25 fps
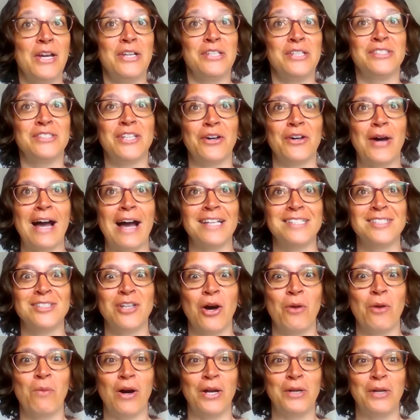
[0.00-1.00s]
So I
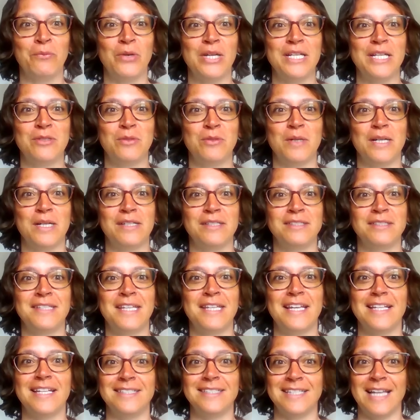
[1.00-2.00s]
saw one which was
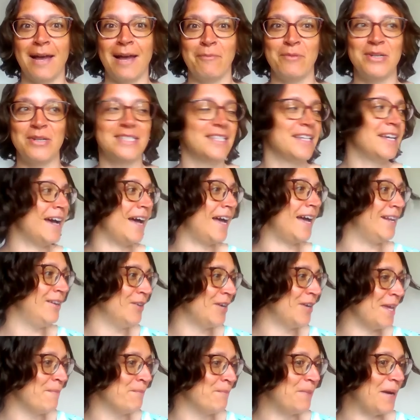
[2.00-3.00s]
Keir Starmer is the guy
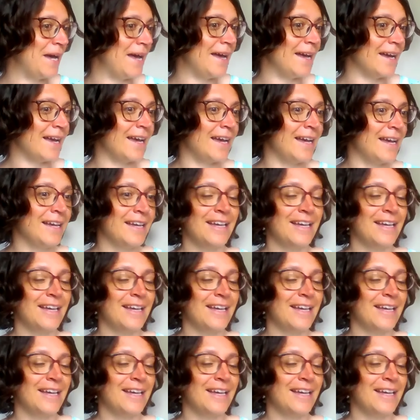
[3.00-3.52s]
looking back